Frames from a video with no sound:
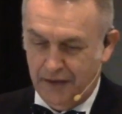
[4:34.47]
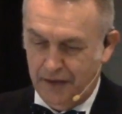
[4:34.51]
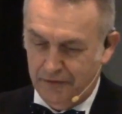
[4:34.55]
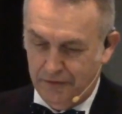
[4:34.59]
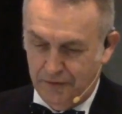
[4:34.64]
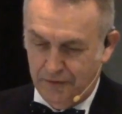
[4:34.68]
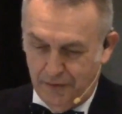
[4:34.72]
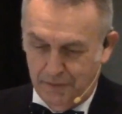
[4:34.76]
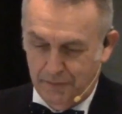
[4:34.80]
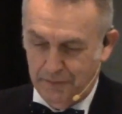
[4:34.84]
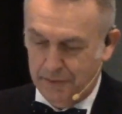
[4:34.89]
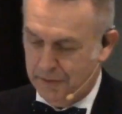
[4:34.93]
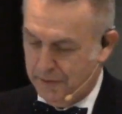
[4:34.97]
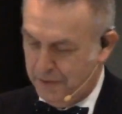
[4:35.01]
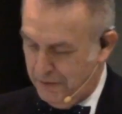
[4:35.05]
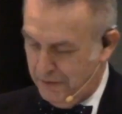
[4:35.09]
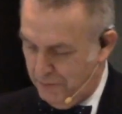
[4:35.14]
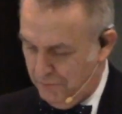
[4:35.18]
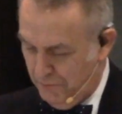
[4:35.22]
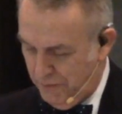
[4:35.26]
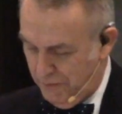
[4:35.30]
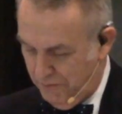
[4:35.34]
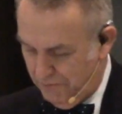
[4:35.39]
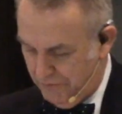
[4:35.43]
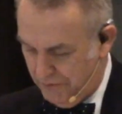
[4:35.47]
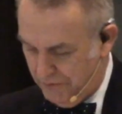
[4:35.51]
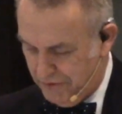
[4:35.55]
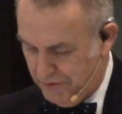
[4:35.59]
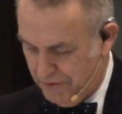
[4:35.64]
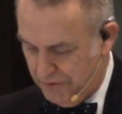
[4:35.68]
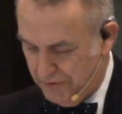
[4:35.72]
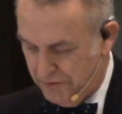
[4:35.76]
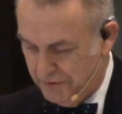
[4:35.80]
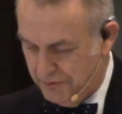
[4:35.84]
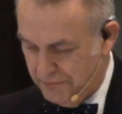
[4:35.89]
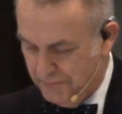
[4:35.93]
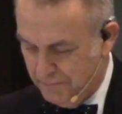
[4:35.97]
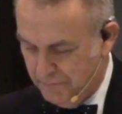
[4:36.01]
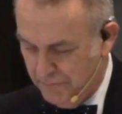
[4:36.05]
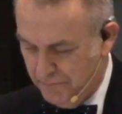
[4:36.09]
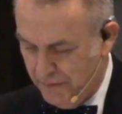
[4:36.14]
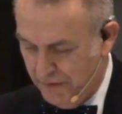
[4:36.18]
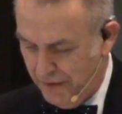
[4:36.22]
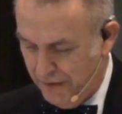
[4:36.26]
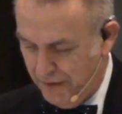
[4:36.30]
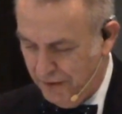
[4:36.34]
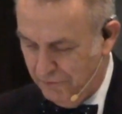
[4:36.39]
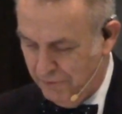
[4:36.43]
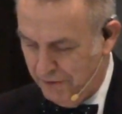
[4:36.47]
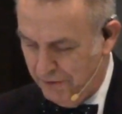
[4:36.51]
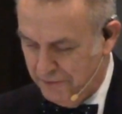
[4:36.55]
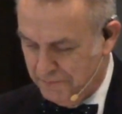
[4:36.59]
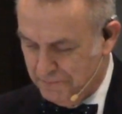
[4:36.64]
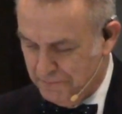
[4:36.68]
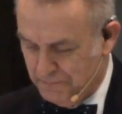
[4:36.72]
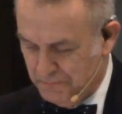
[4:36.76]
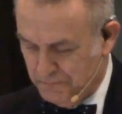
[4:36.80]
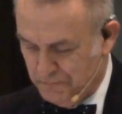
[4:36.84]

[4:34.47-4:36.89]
I thought we were going to win for sure. But anyway.